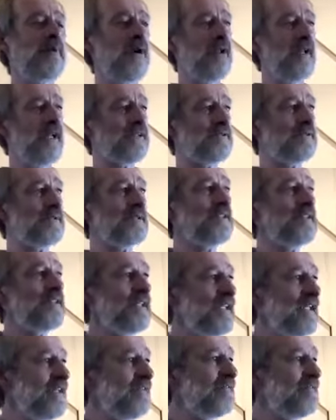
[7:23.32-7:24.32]
Paul has
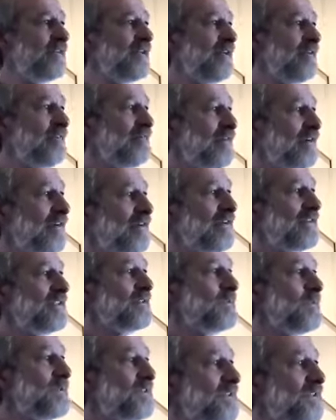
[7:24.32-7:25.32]
received very
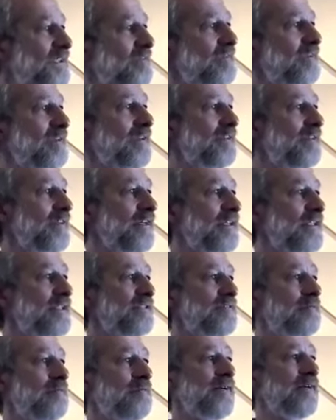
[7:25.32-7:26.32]
specific things
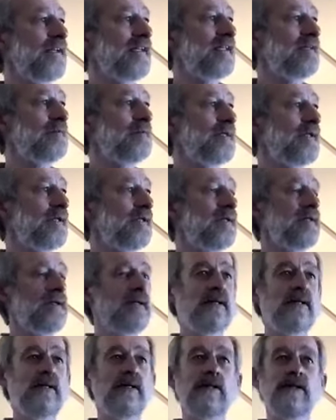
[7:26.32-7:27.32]
from Philemon.
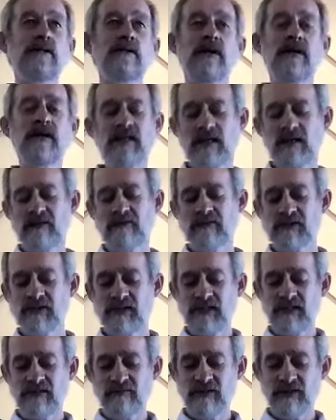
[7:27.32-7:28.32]
Right? I've
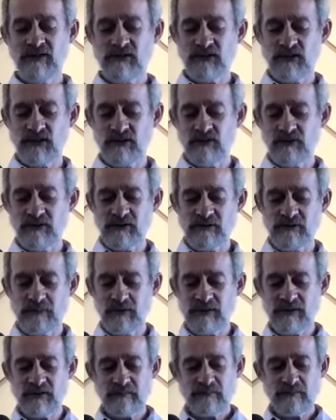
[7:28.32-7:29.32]
received
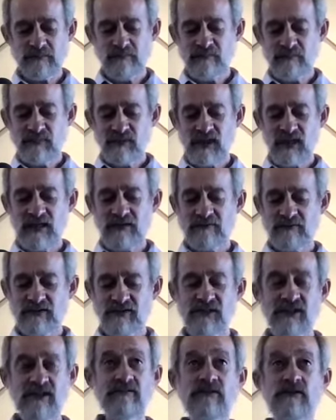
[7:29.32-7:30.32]
encouragement. I have
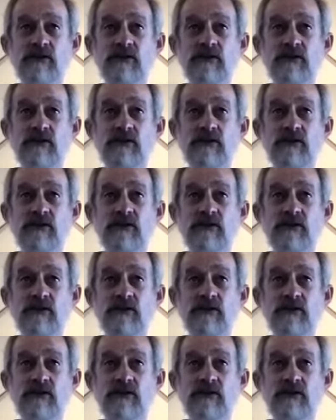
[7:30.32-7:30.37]
received